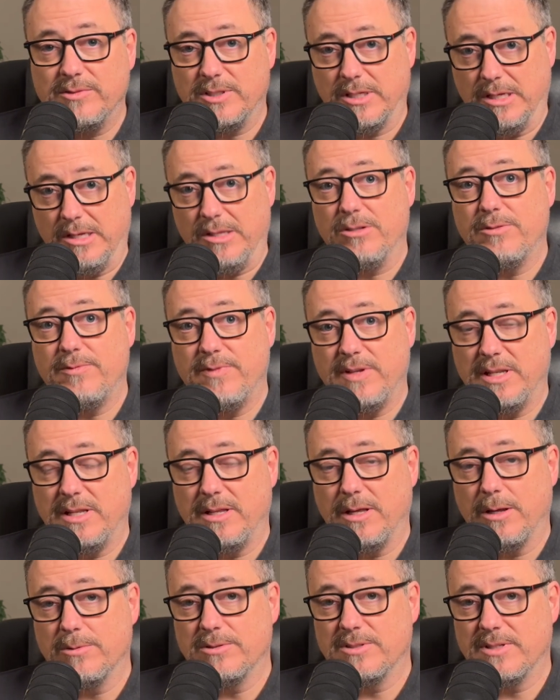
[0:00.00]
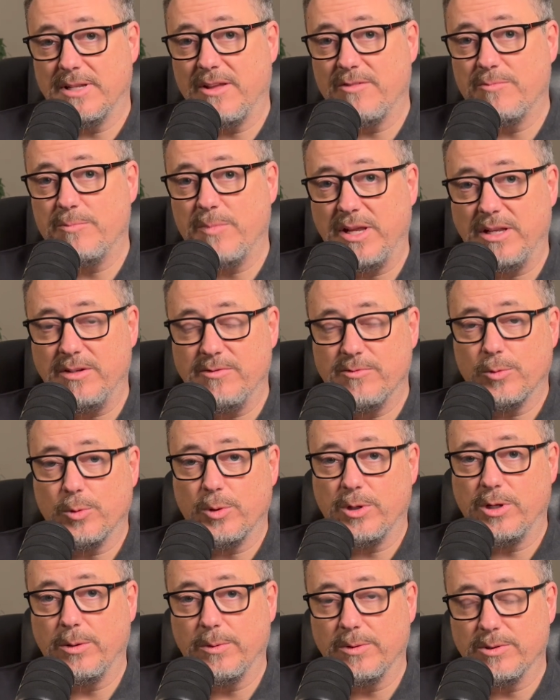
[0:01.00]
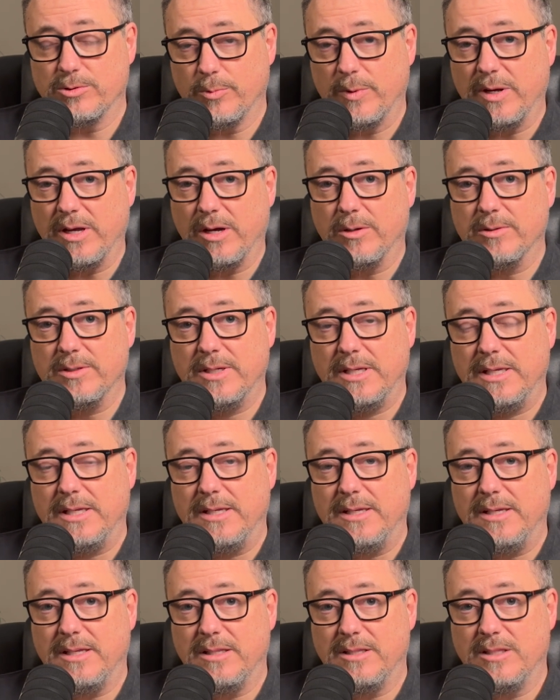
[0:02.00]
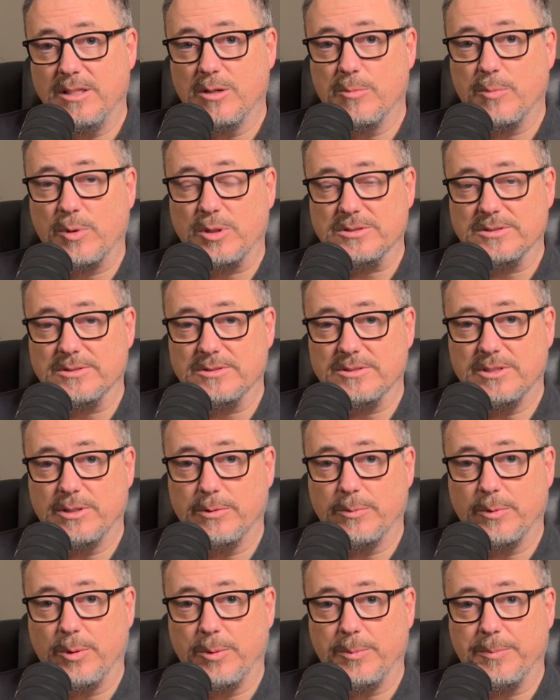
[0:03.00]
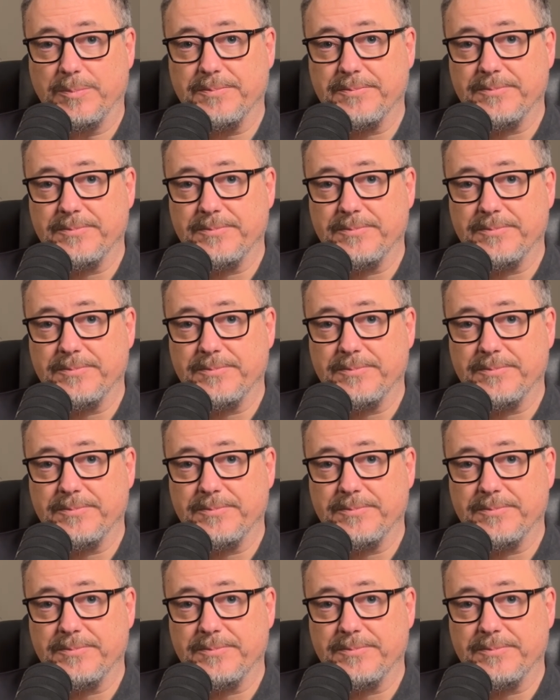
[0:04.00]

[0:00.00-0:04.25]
to other videos that I've made for you as well in the emergency room,